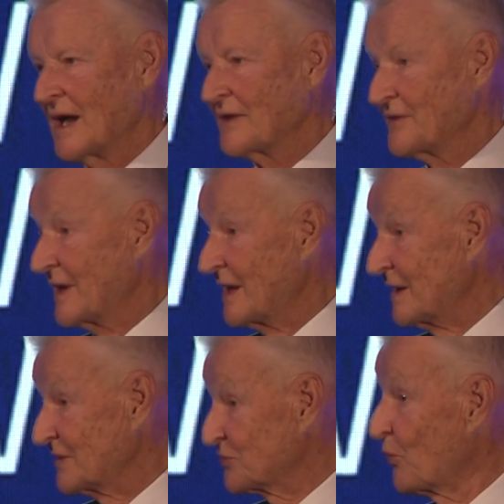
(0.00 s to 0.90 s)
and
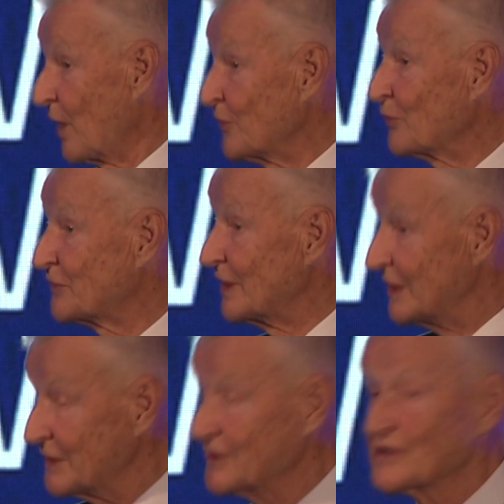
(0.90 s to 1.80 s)
then as one of the
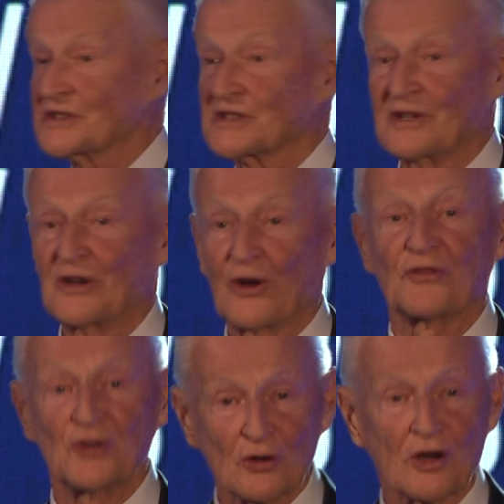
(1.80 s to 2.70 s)
leaders
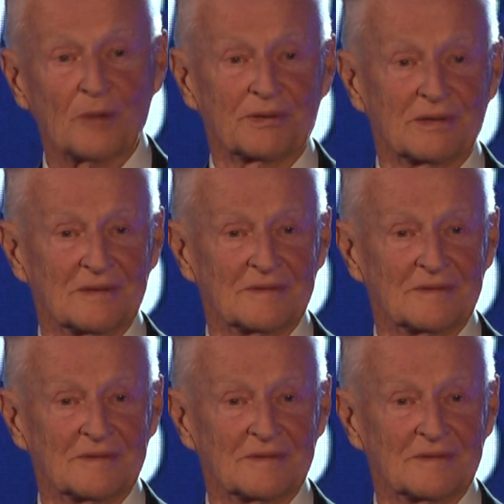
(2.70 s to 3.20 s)
of Europe